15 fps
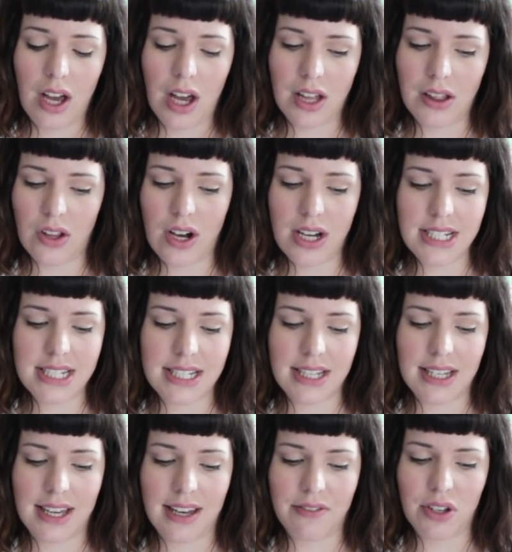a lot and
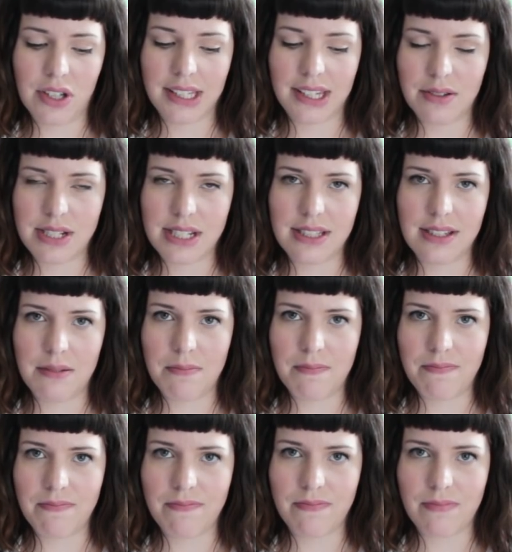I have not counted
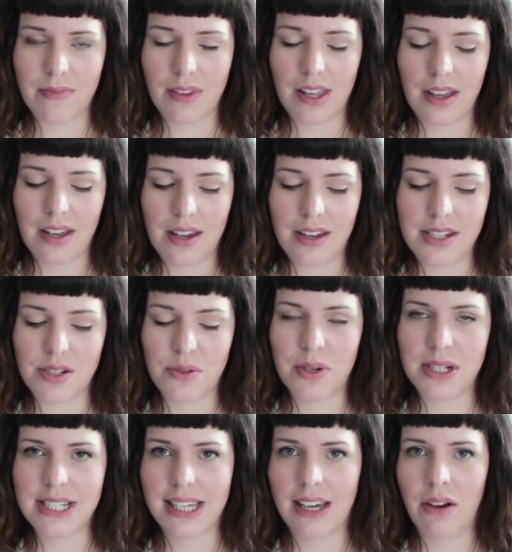them. I don't
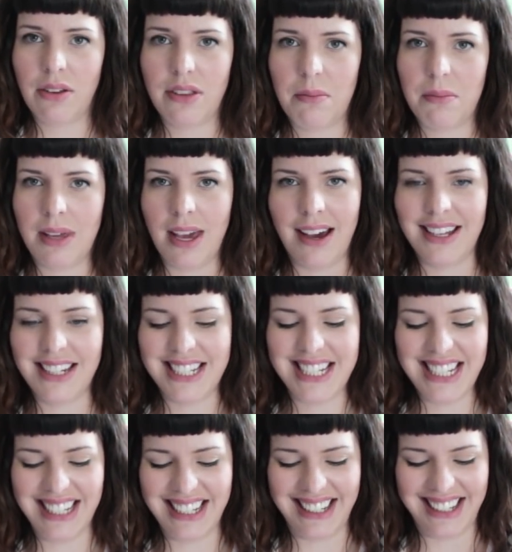want to count them yet.